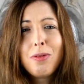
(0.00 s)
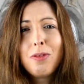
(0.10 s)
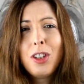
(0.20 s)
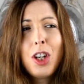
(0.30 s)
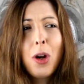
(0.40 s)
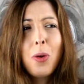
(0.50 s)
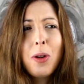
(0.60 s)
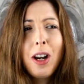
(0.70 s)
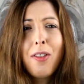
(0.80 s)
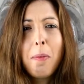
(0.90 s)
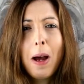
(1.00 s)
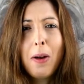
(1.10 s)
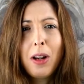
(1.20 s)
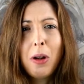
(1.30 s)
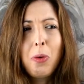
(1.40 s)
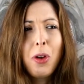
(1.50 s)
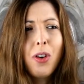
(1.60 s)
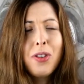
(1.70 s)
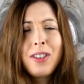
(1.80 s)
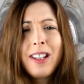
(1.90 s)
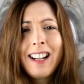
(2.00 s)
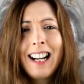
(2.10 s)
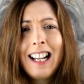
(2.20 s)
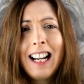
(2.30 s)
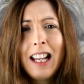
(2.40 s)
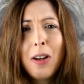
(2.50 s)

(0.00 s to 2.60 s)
know enough about it, or you can't see it clearly,